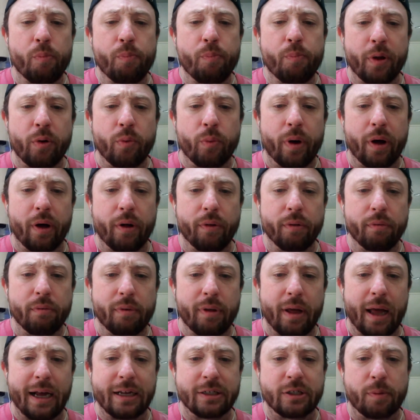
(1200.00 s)
Bidwill
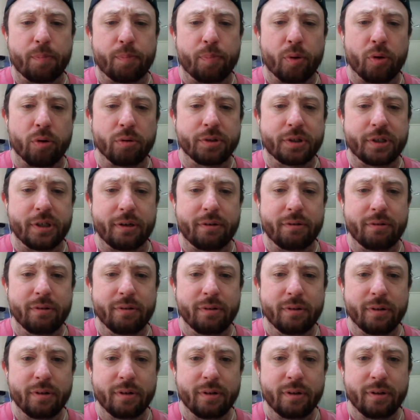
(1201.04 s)
as a
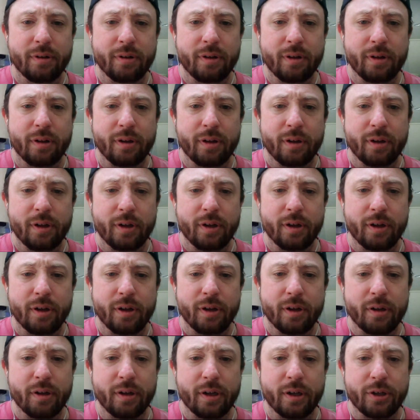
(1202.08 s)
person
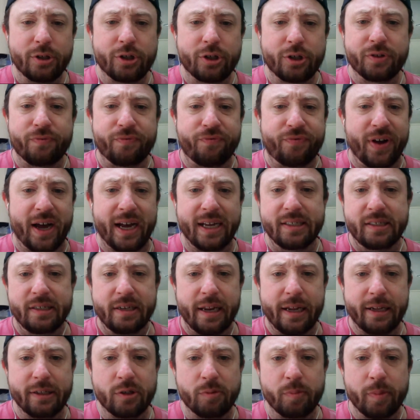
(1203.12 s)
just
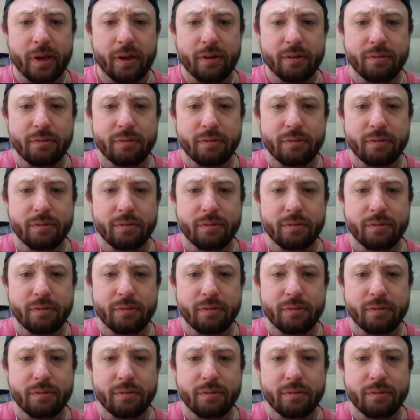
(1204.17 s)
fascinates me.